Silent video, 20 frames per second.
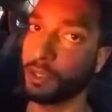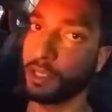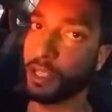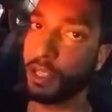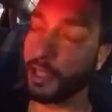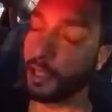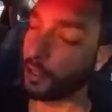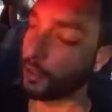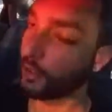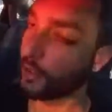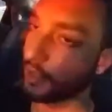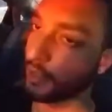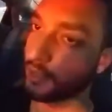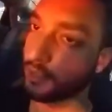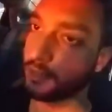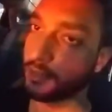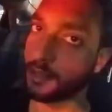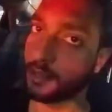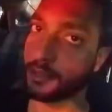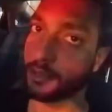Take care,
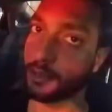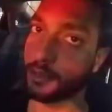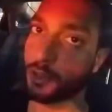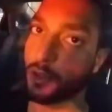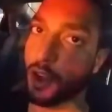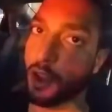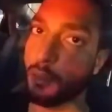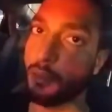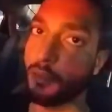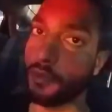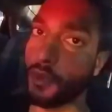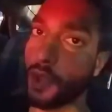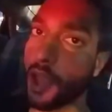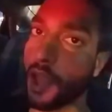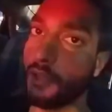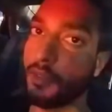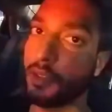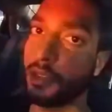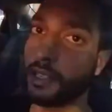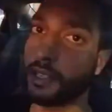guys. Subscribe if you
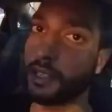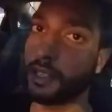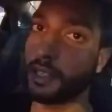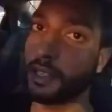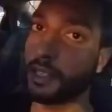haven't.